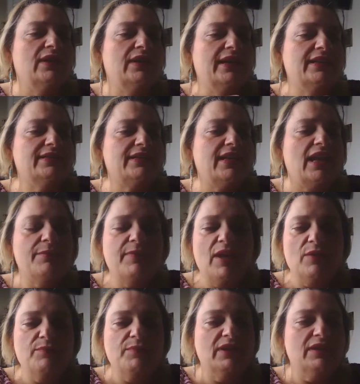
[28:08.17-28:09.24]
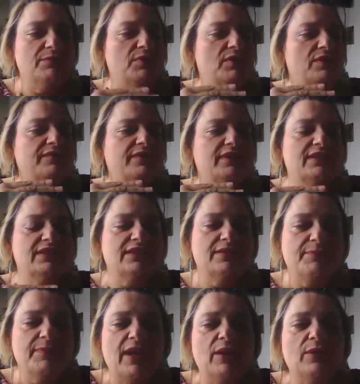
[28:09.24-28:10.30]
it's not about being perfect. It's
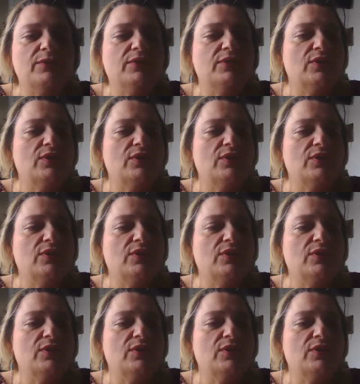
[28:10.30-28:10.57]
about, you know,